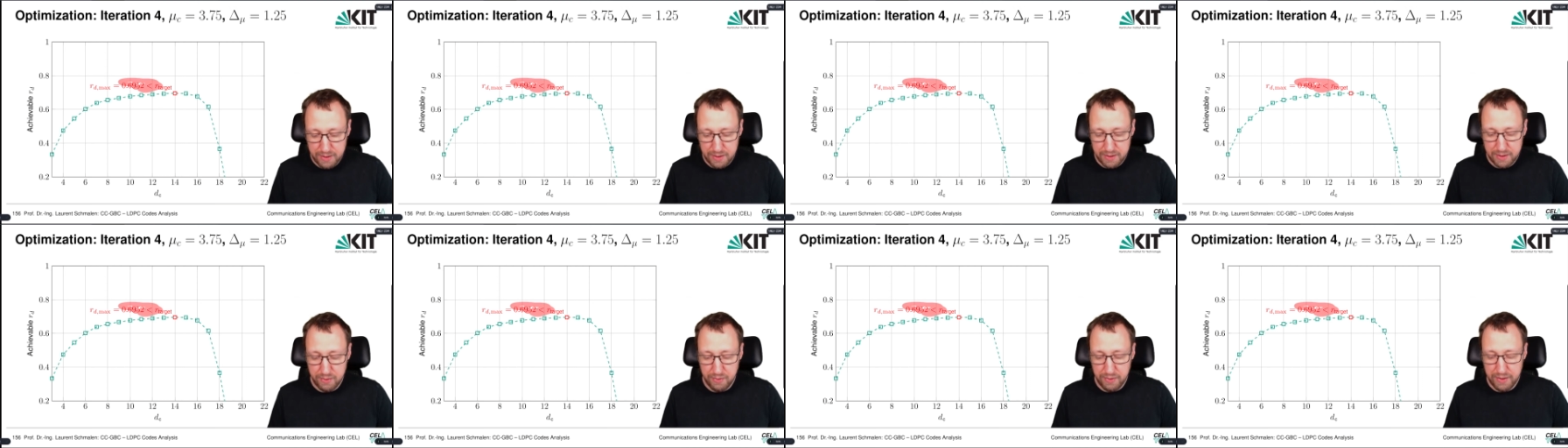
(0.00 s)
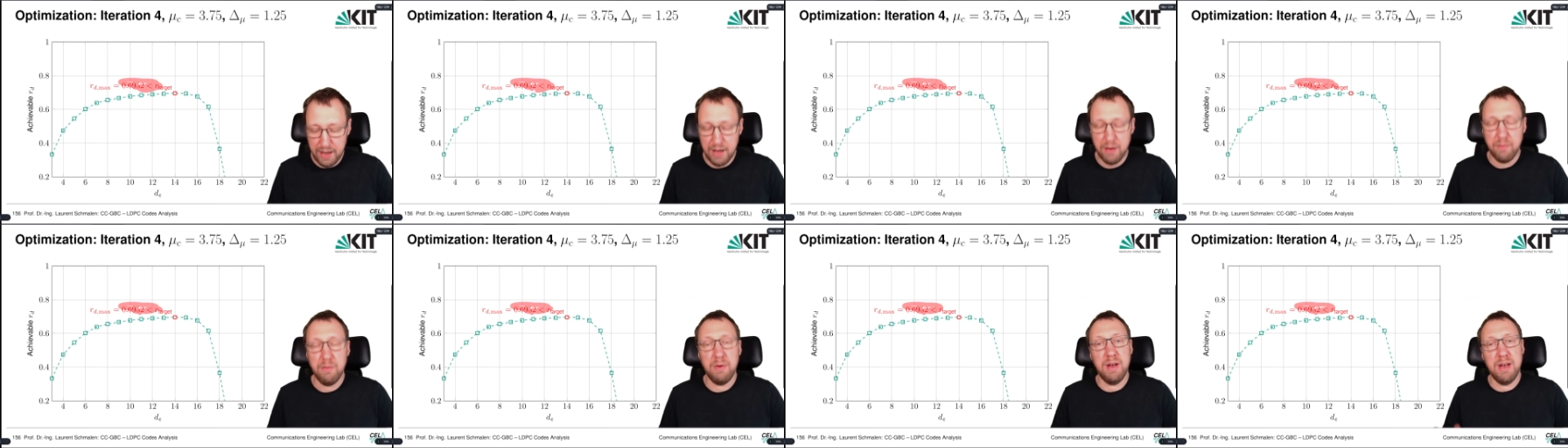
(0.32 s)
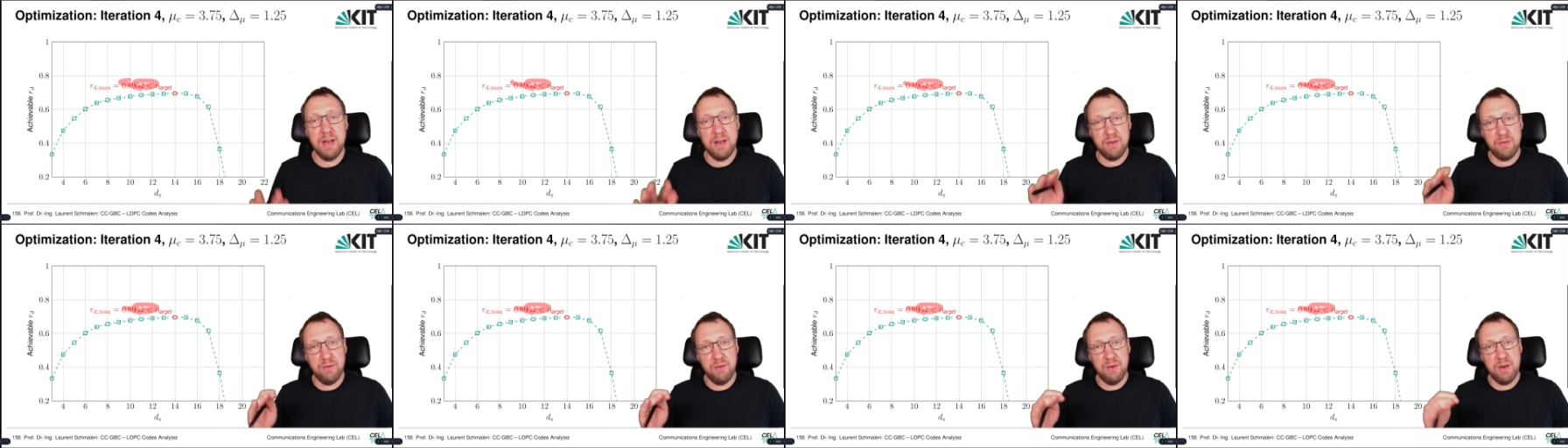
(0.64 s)
So again, we
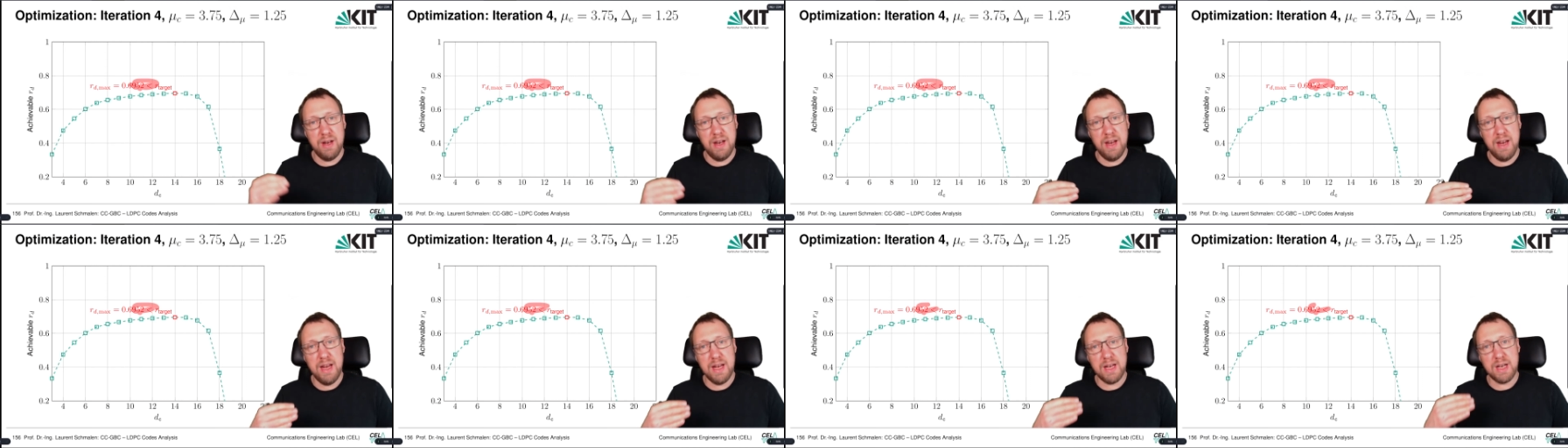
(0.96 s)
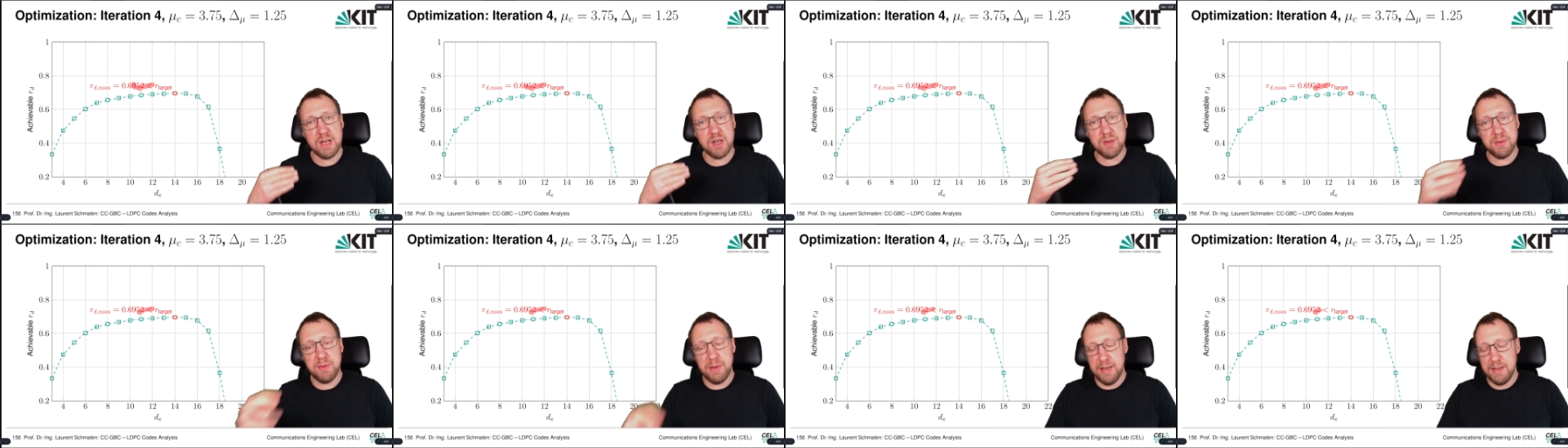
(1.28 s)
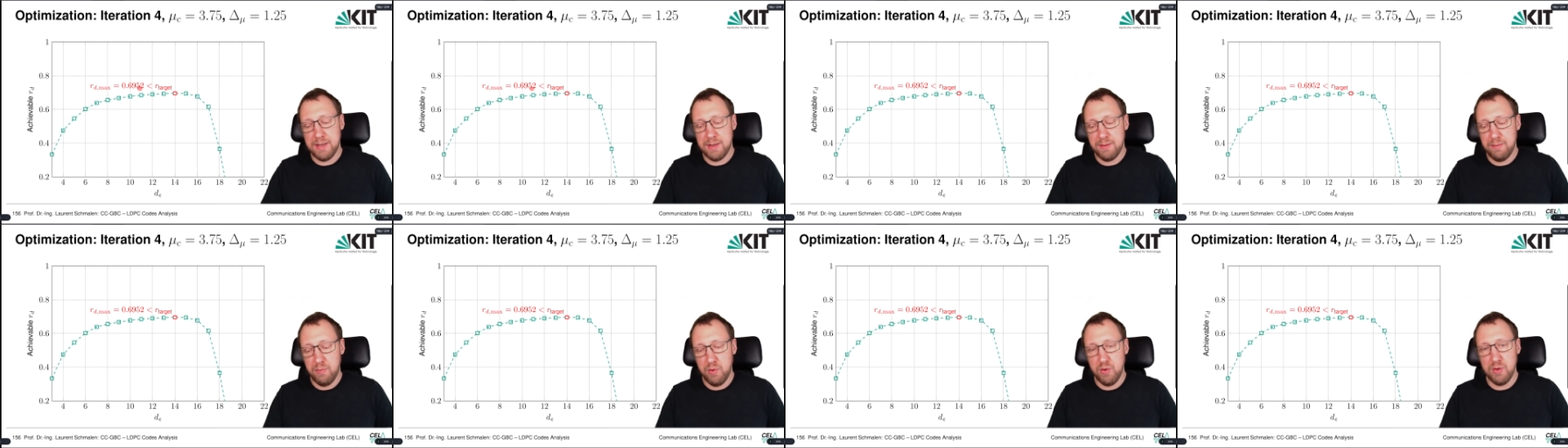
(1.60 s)
need to
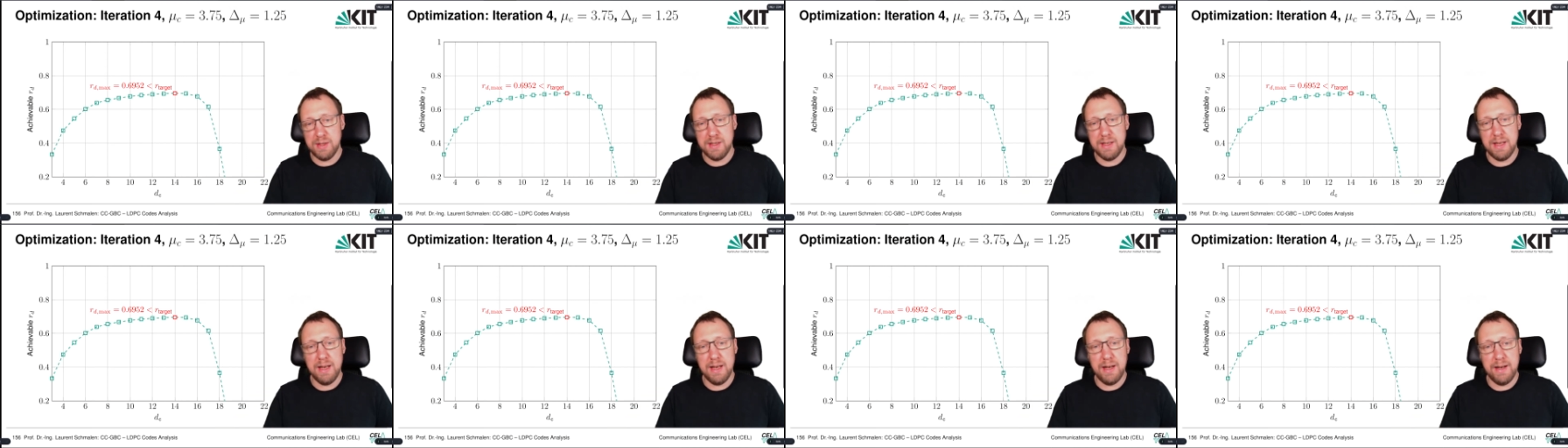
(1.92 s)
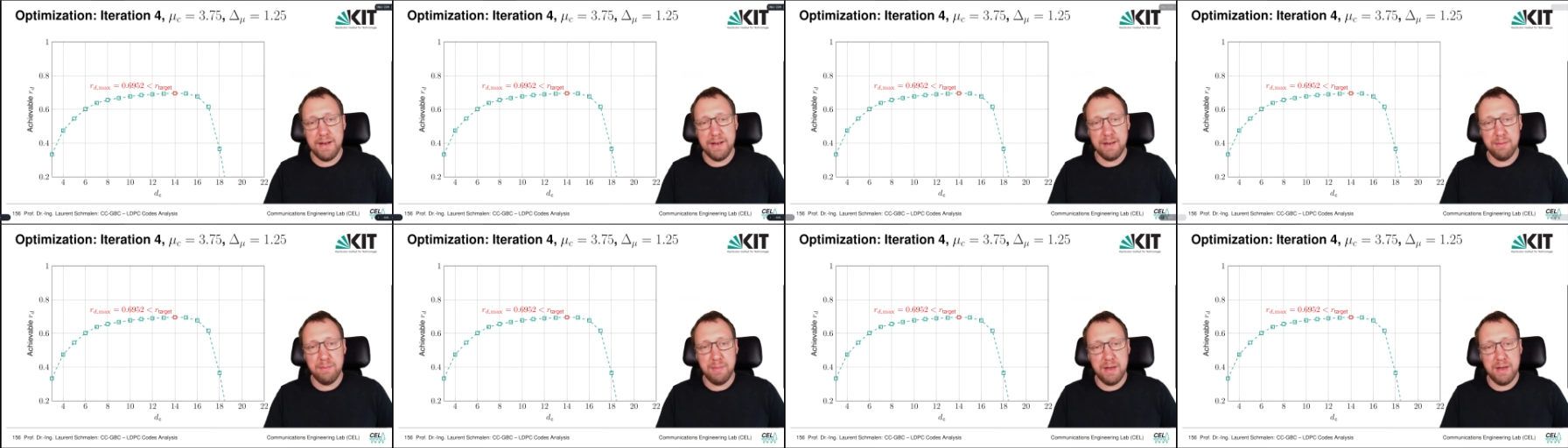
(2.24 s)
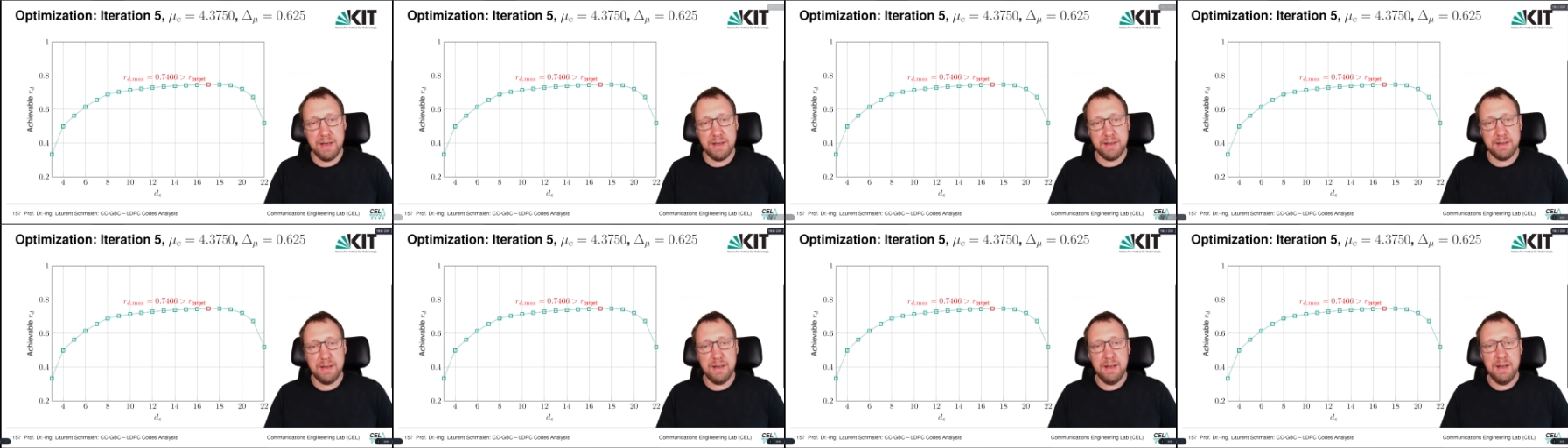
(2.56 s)
increase mu c a little
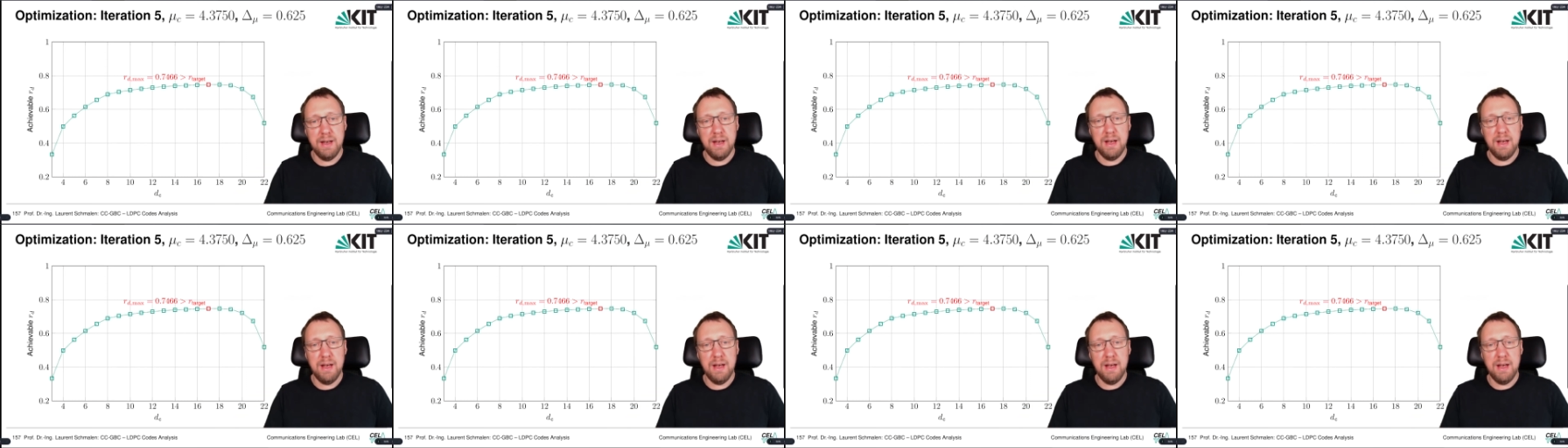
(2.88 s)
bit.